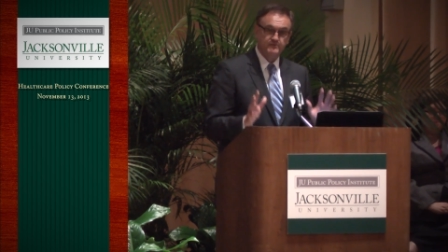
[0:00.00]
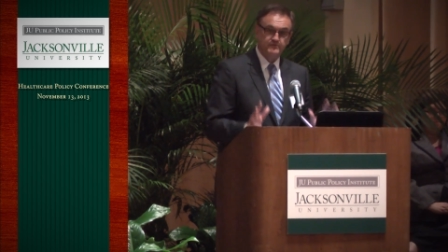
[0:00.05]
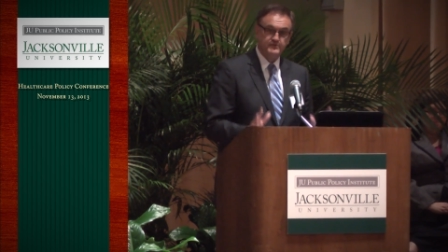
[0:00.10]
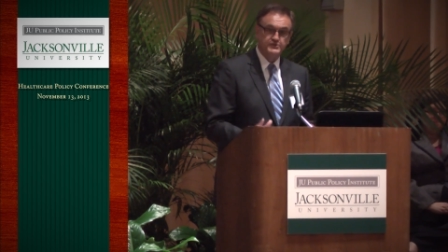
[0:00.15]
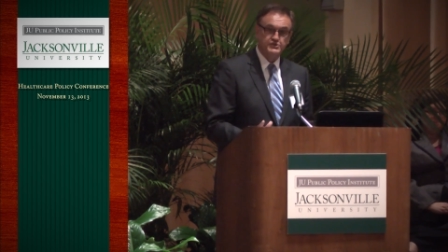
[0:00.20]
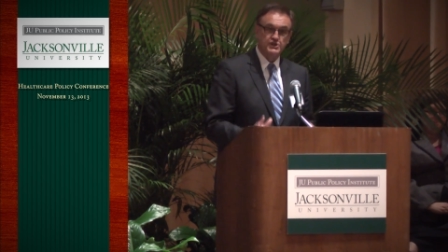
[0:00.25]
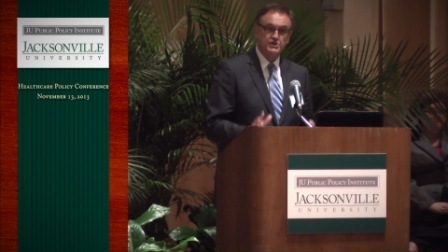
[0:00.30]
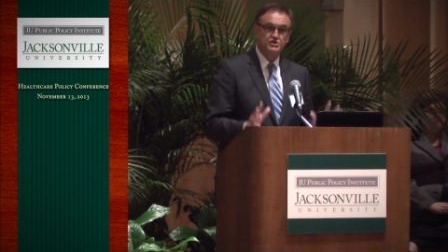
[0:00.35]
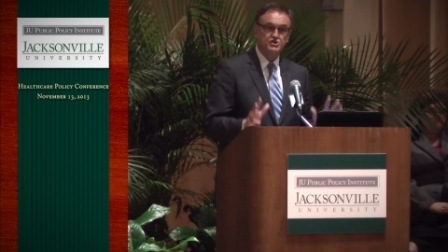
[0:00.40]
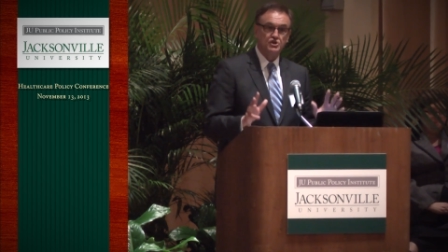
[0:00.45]

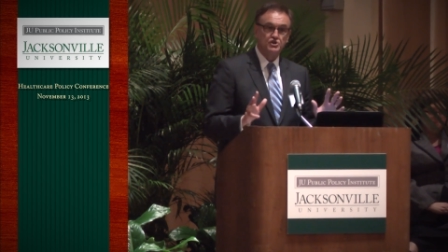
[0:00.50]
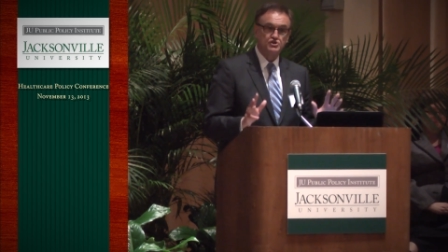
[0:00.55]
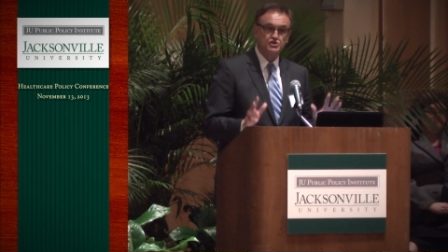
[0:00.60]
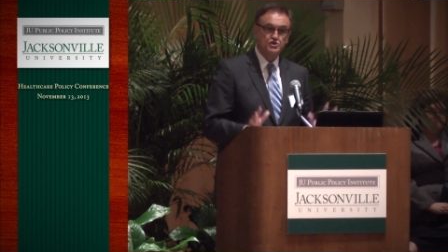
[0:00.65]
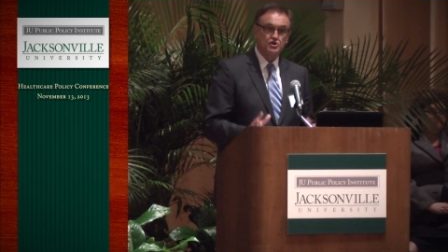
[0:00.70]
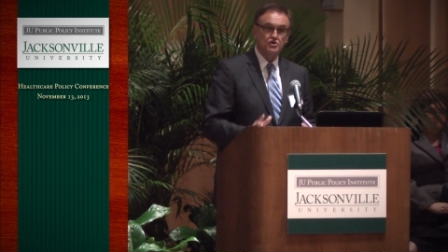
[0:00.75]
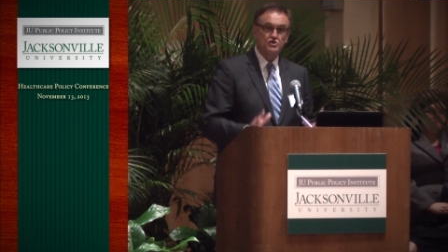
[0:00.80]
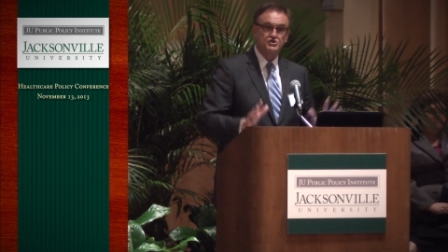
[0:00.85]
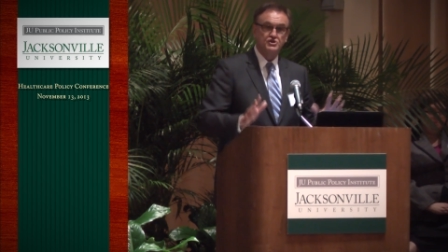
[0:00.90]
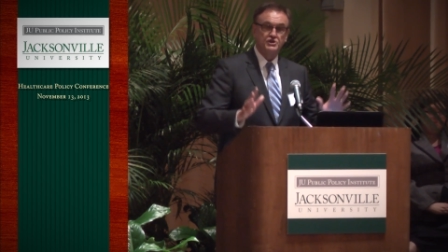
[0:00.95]

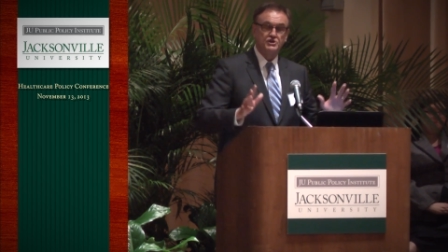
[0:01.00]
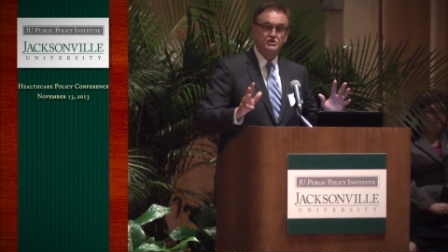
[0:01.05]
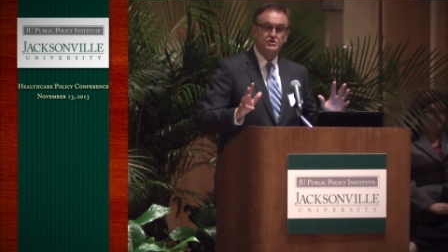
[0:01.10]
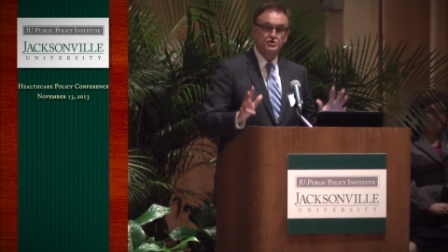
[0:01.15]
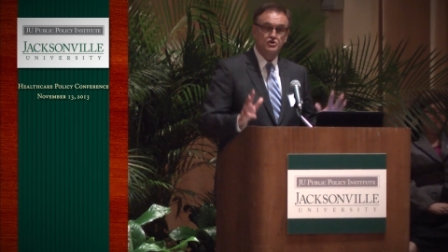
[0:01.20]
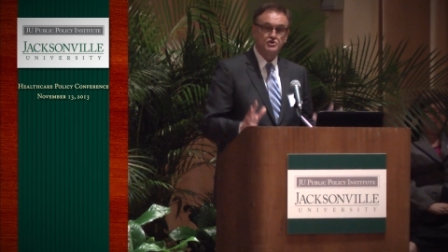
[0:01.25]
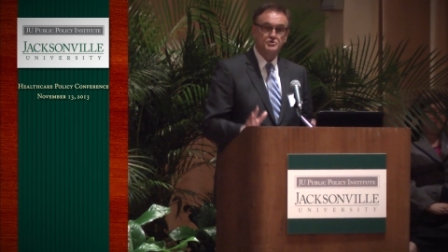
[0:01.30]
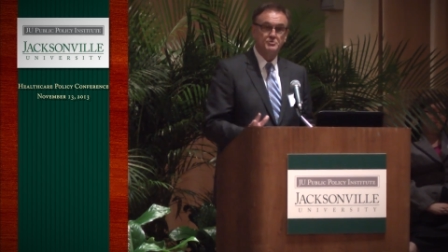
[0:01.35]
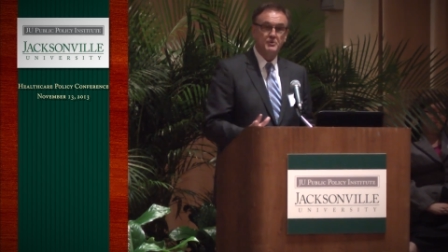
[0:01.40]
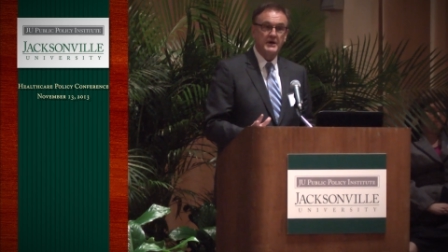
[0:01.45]
physicians,
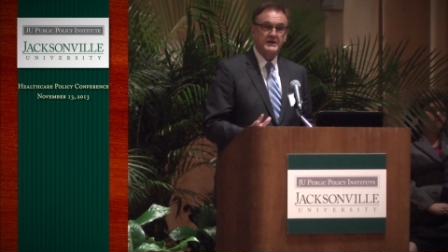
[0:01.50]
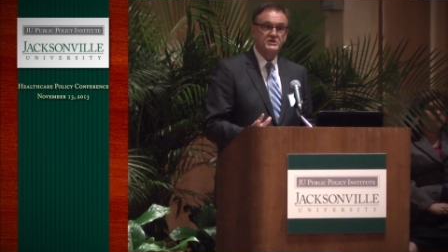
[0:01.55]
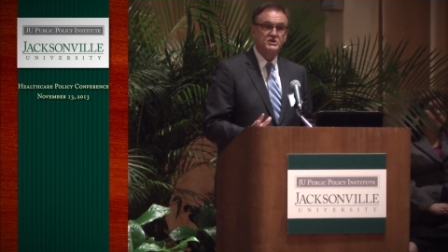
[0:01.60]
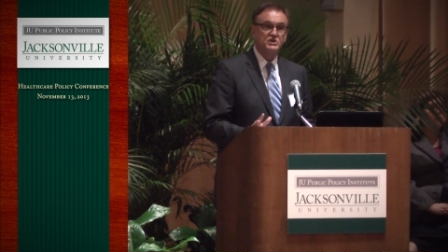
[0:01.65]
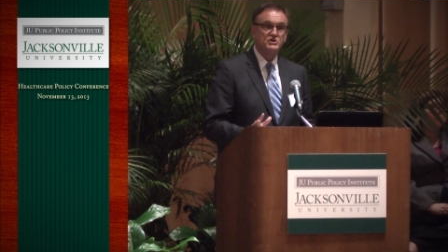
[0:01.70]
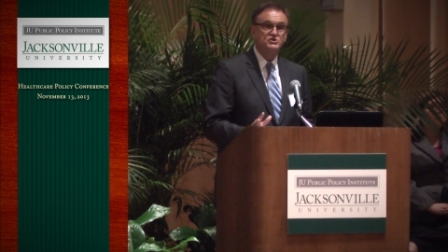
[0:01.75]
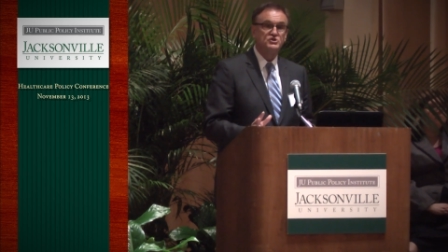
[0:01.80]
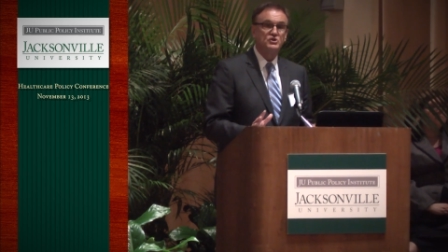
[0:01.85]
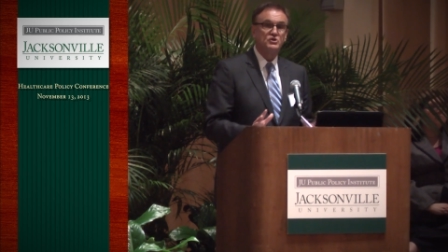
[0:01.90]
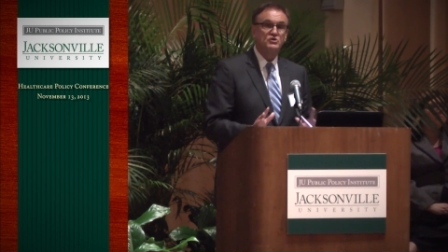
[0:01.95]
nurses, nurse
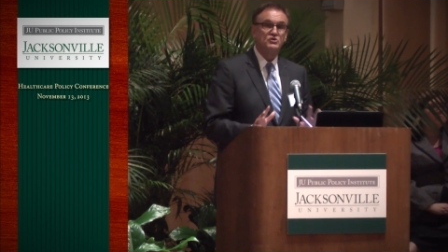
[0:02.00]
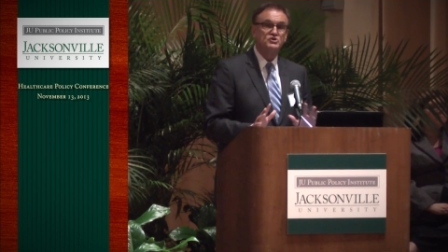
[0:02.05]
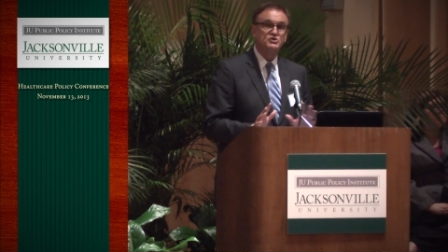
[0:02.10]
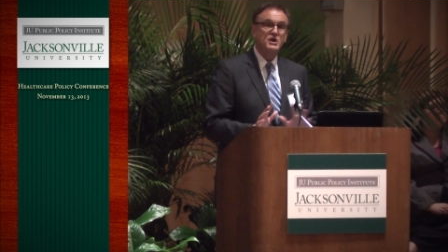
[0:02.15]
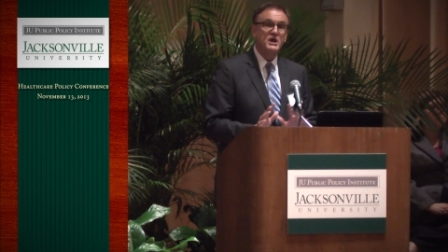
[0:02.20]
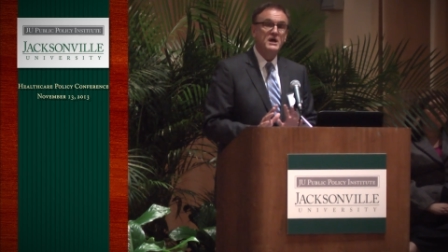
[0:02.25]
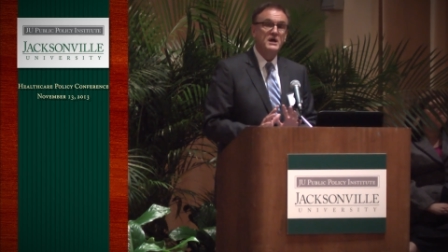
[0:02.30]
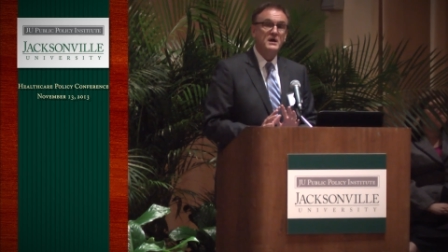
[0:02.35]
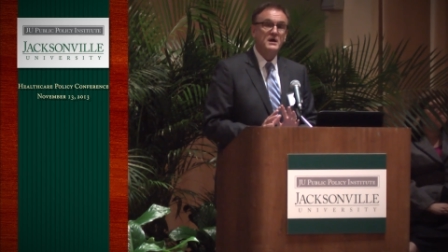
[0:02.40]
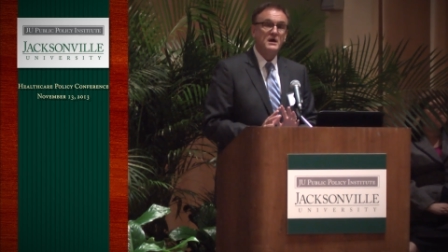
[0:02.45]

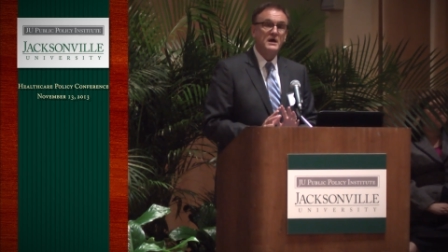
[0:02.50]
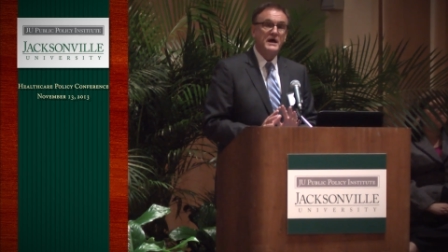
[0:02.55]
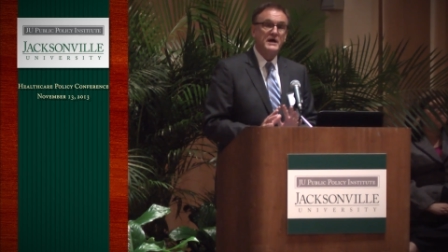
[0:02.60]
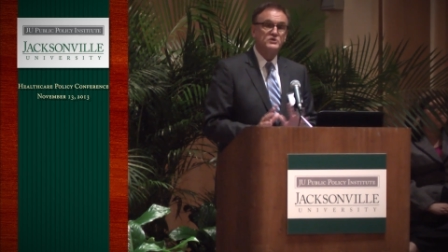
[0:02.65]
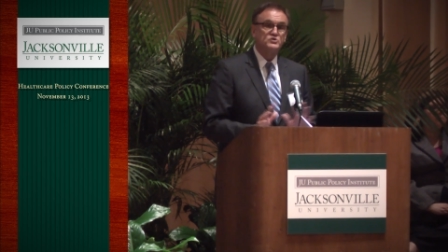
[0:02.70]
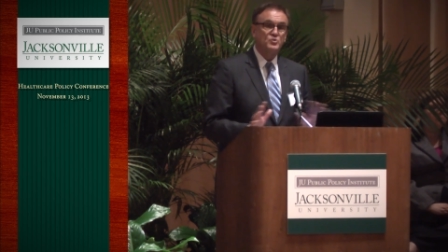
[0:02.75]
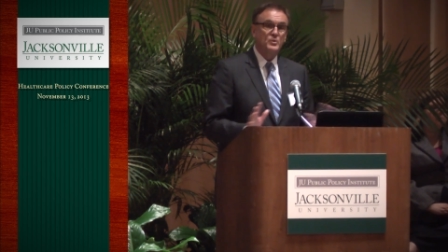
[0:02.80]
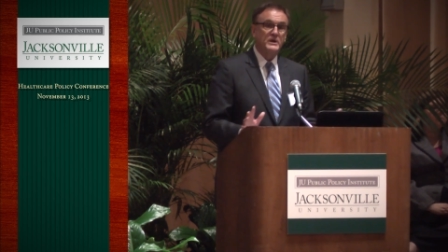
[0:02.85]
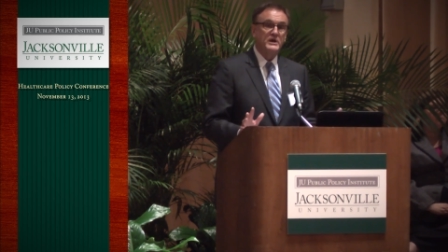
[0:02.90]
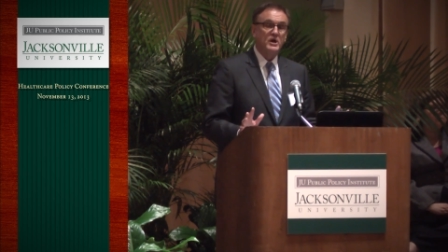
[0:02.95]
practitioners
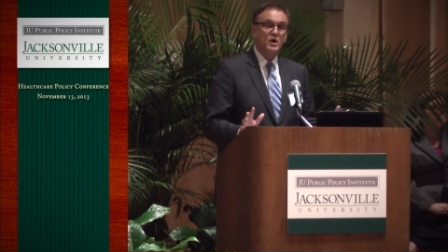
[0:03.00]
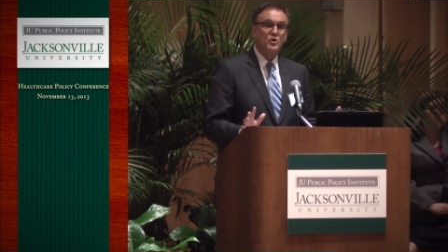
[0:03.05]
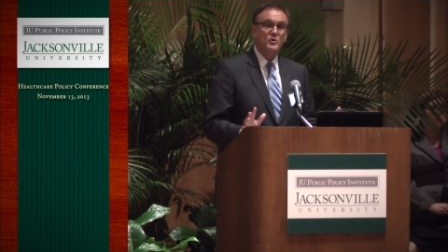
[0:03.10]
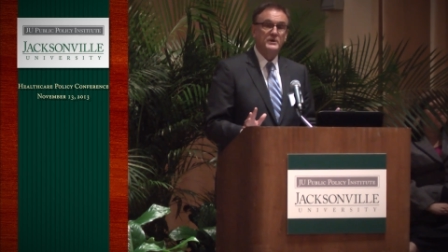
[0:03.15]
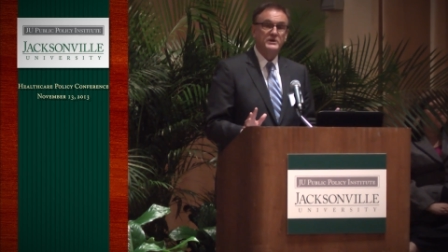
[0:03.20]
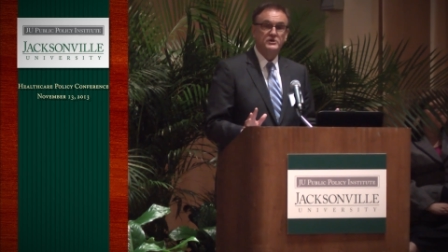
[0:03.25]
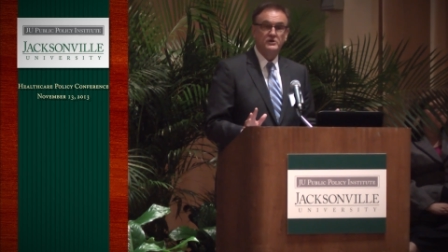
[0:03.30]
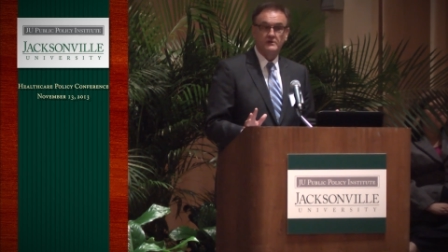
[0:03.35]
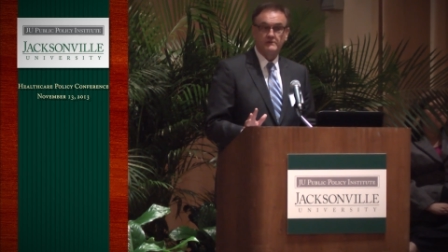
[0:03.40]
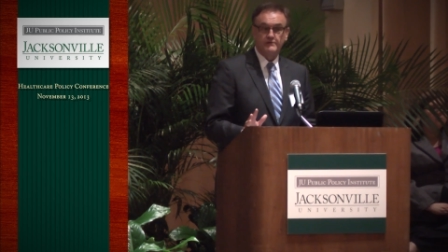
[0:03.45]
as we go
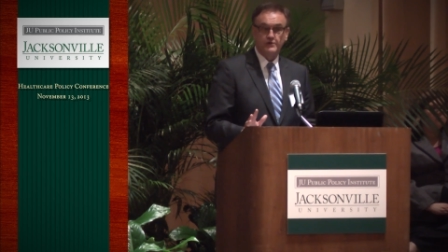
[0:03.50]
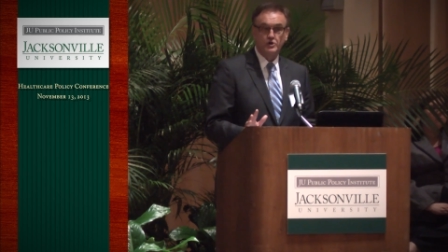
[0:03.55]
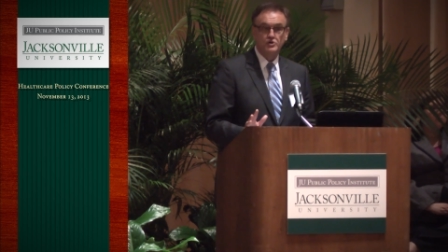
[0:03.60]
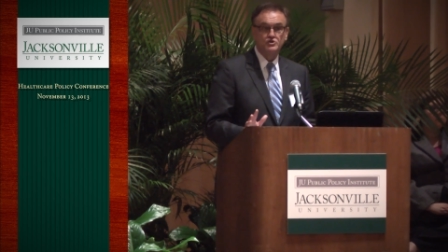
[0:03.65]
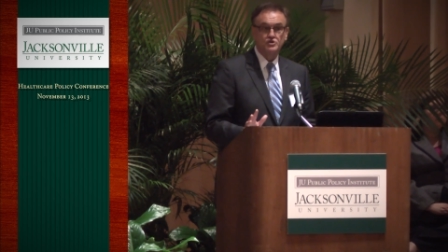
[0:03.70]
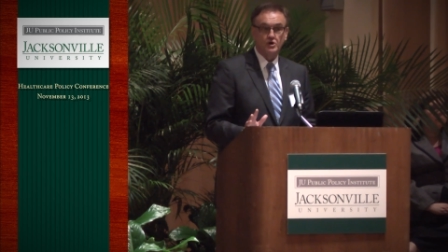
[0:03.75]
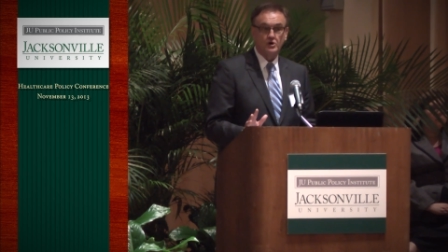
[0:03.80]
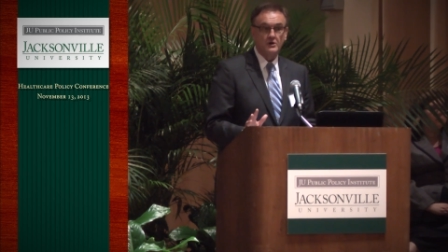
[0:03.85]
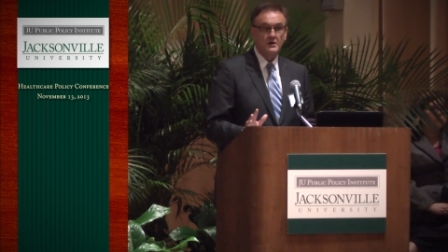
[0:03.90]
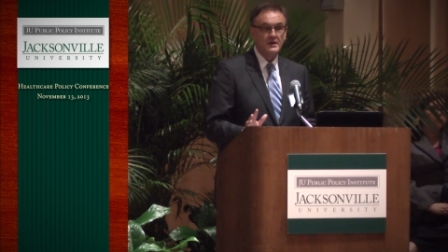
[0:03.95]
into the
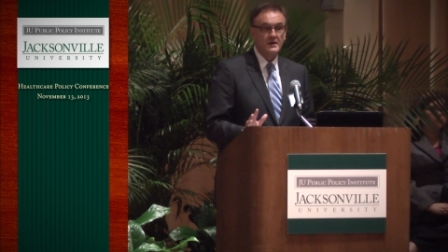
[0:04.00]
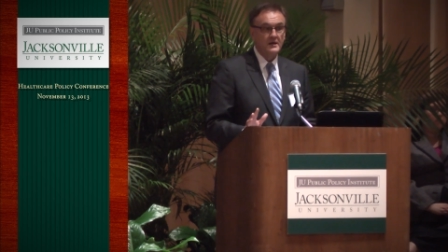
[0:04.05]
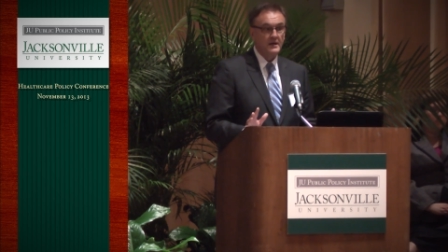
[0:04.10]
future.